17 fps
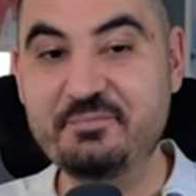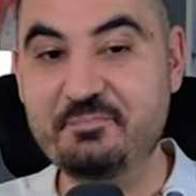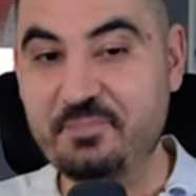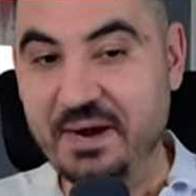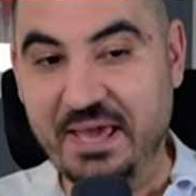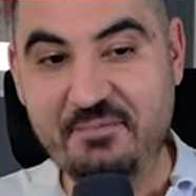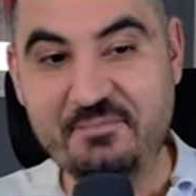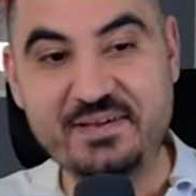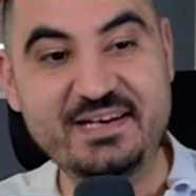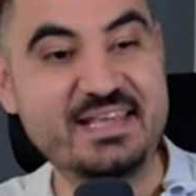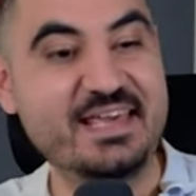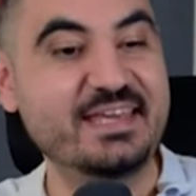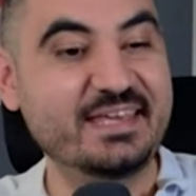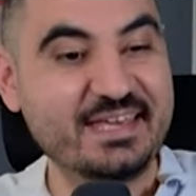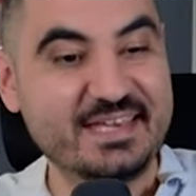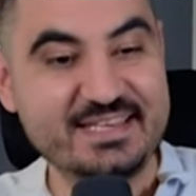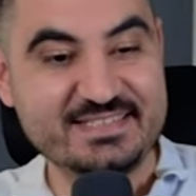in the Premier
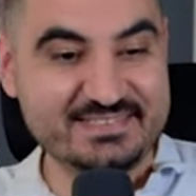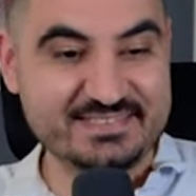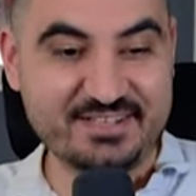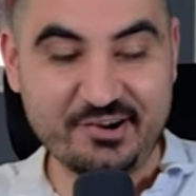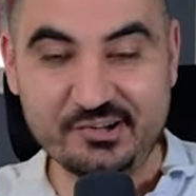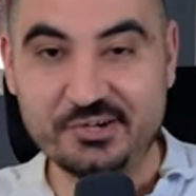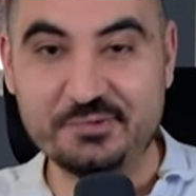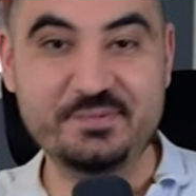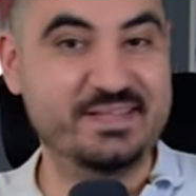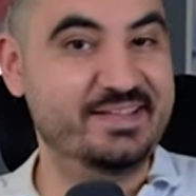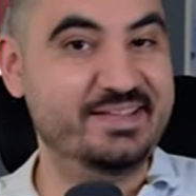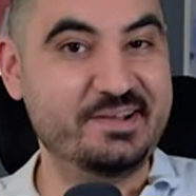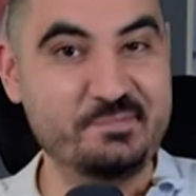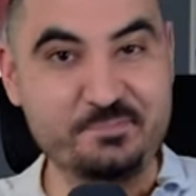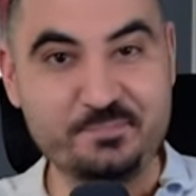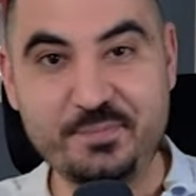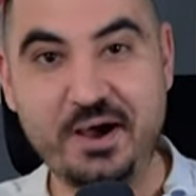League is gonna be
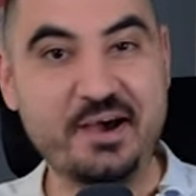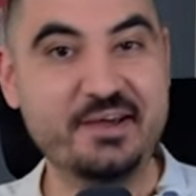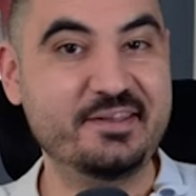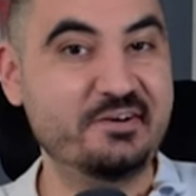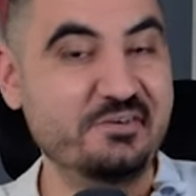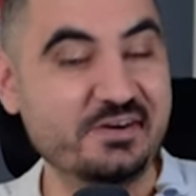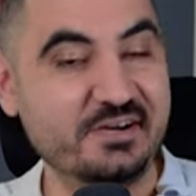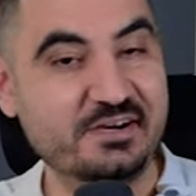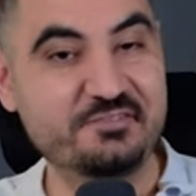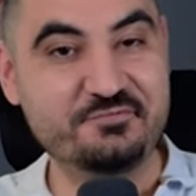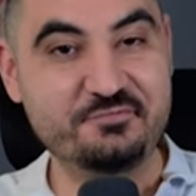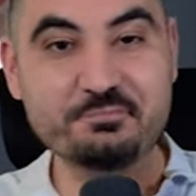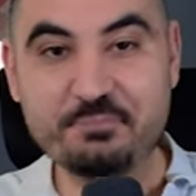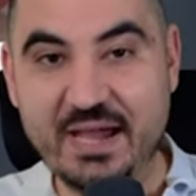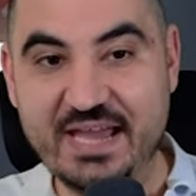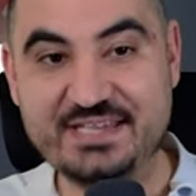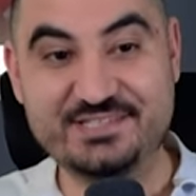the Battle of
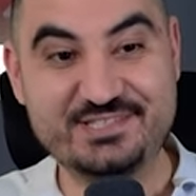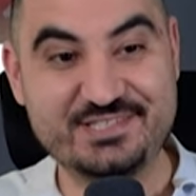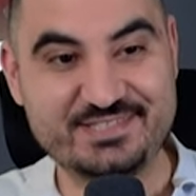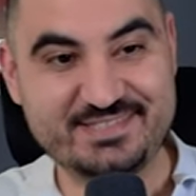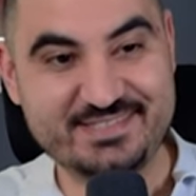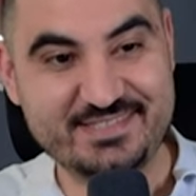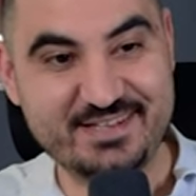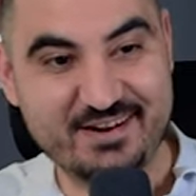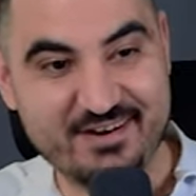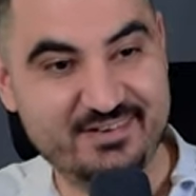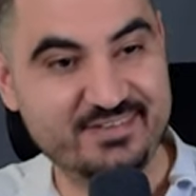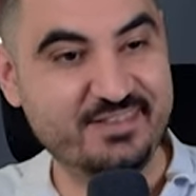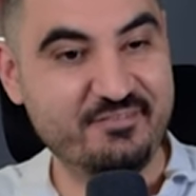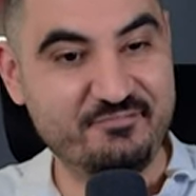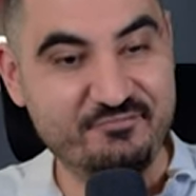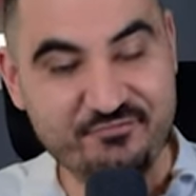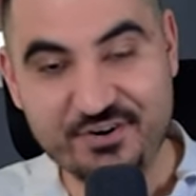Manchester,
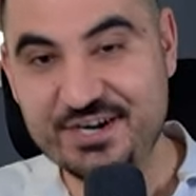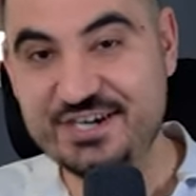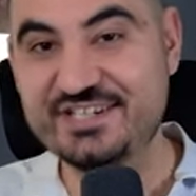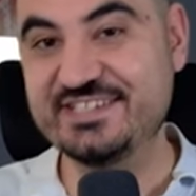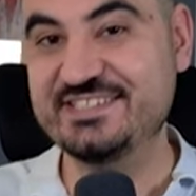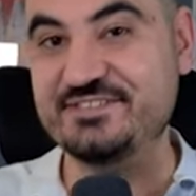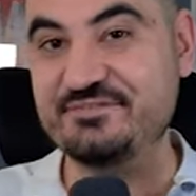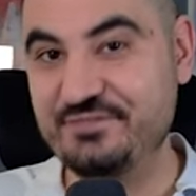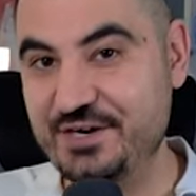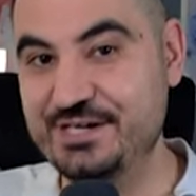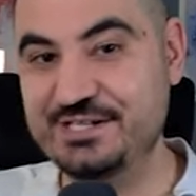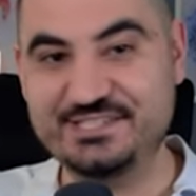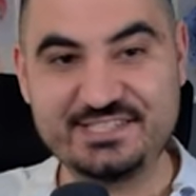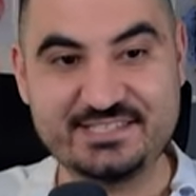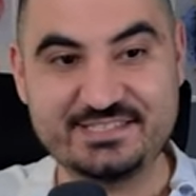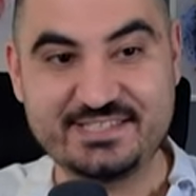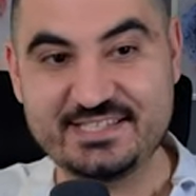the first
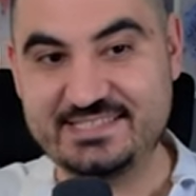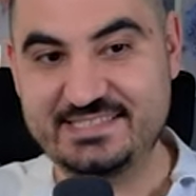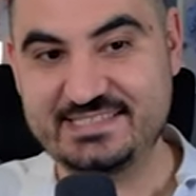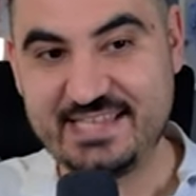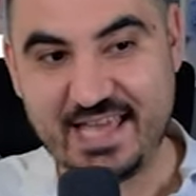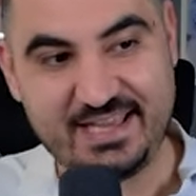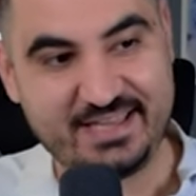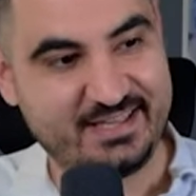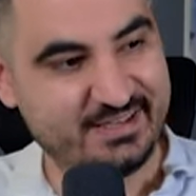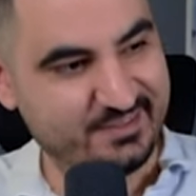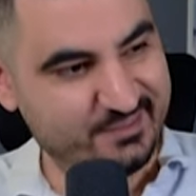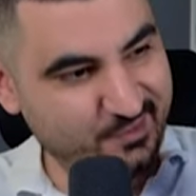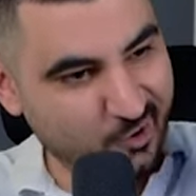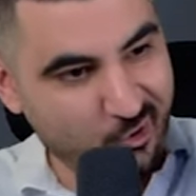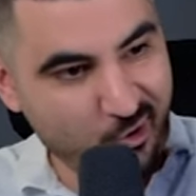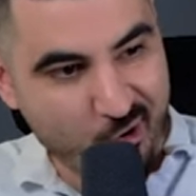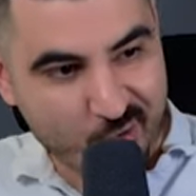versus the
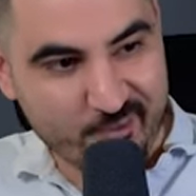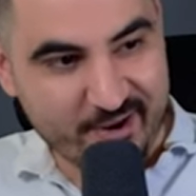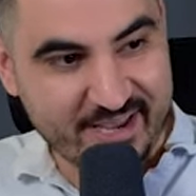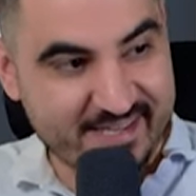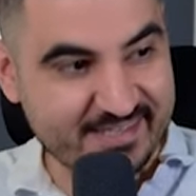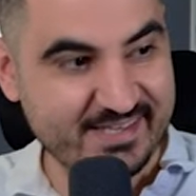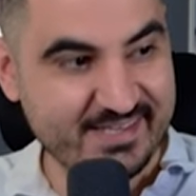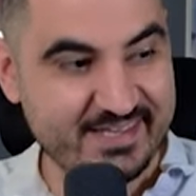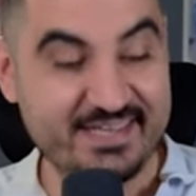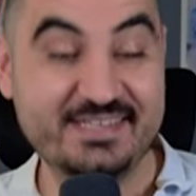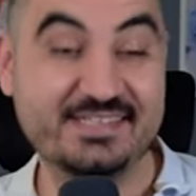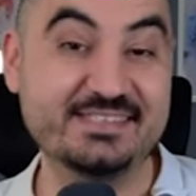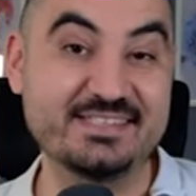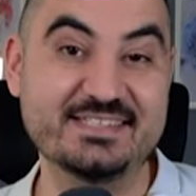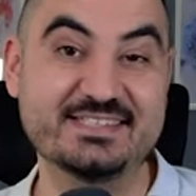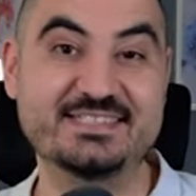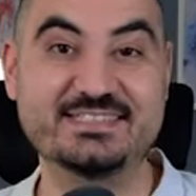second, already
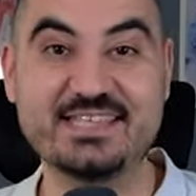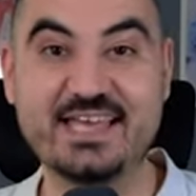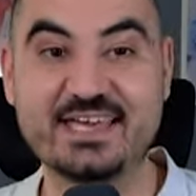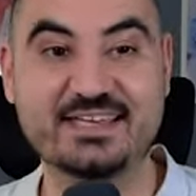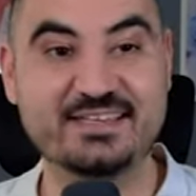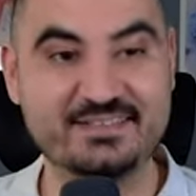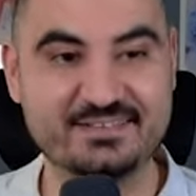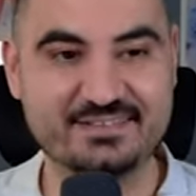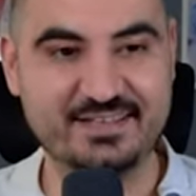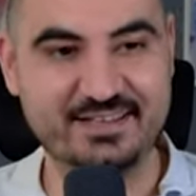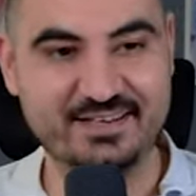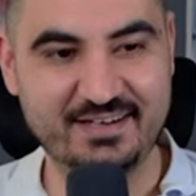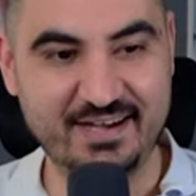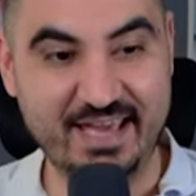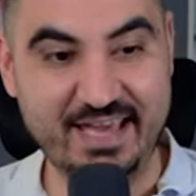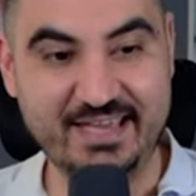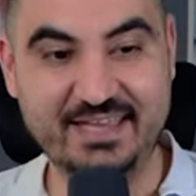in the second
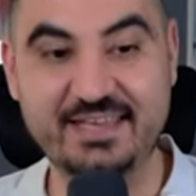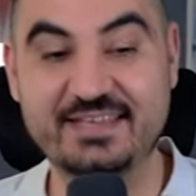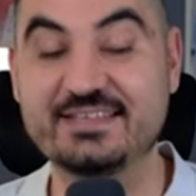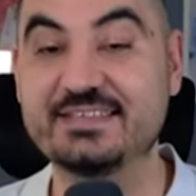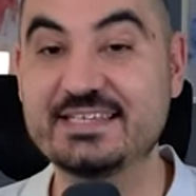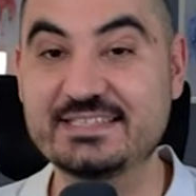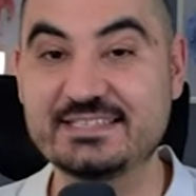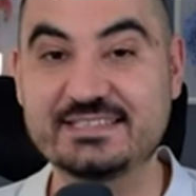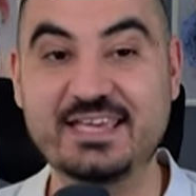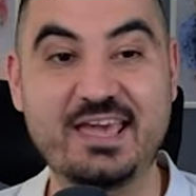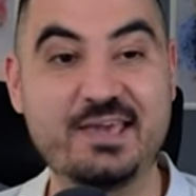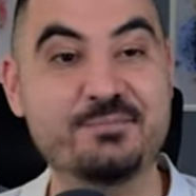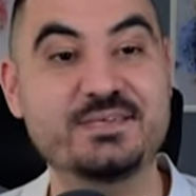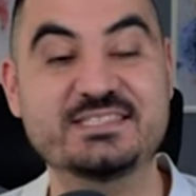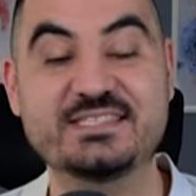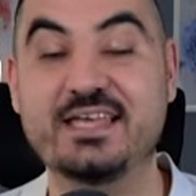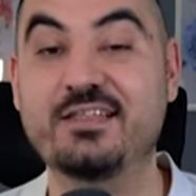leg, and this
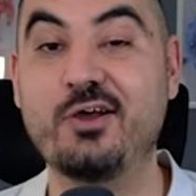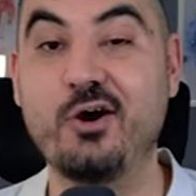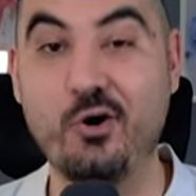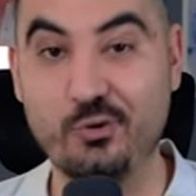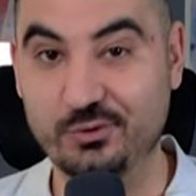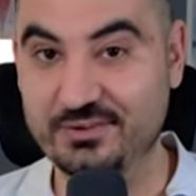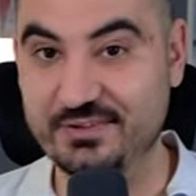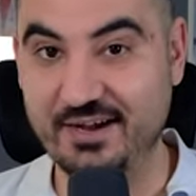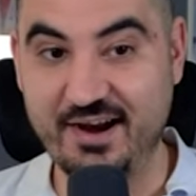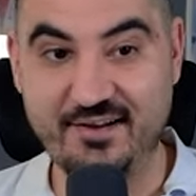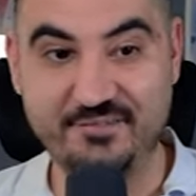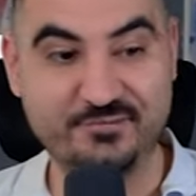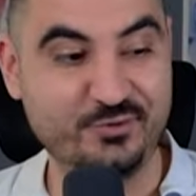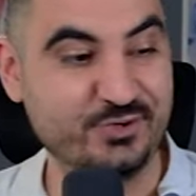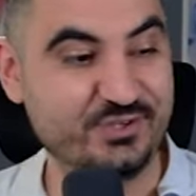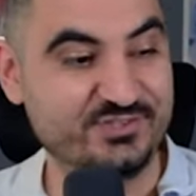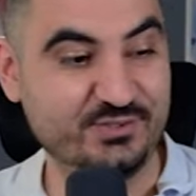game is at Old
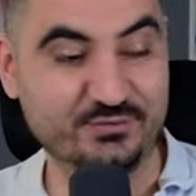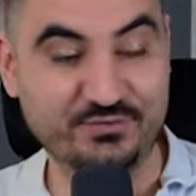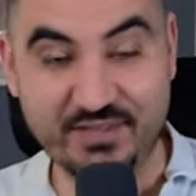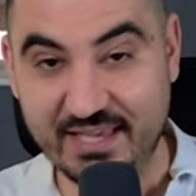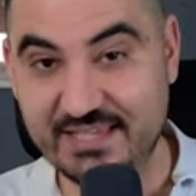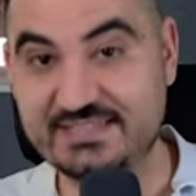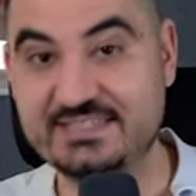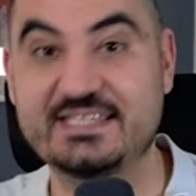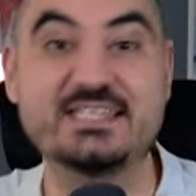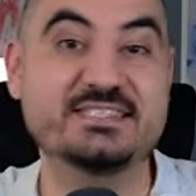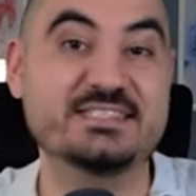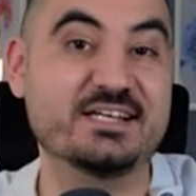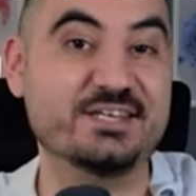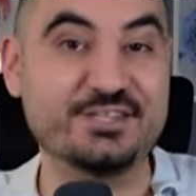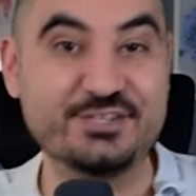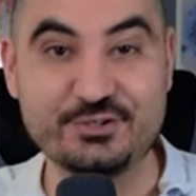Trafford, so this is a